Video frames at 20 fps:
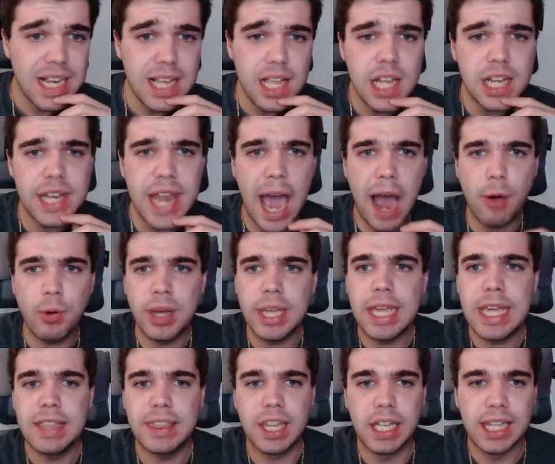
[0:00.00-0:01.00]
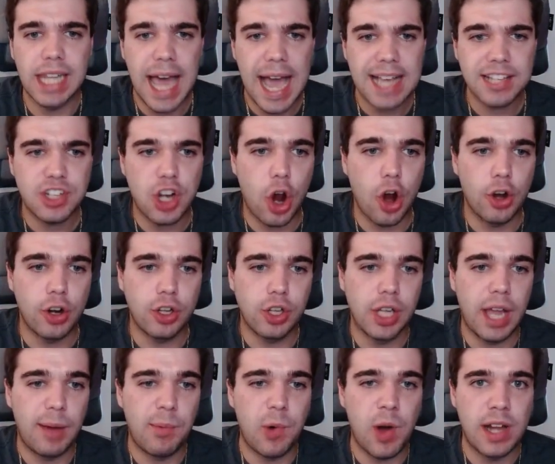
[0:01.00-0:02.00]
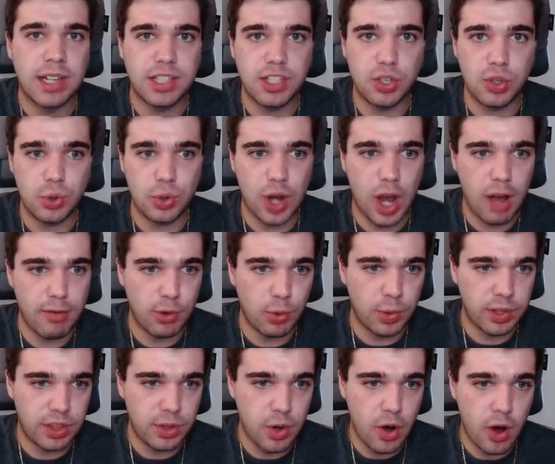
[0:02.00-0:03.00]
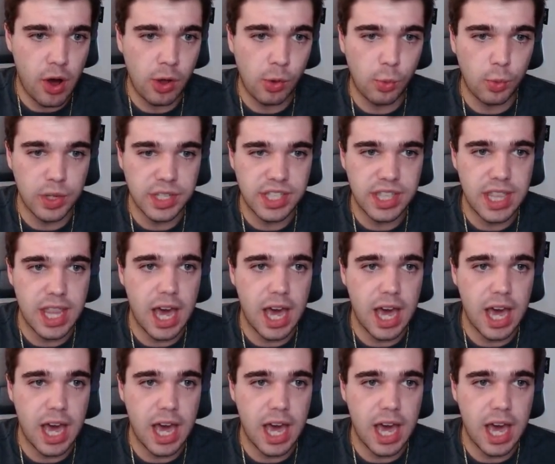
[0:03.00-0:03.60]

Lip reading: Now, the last article I want to cover with you all was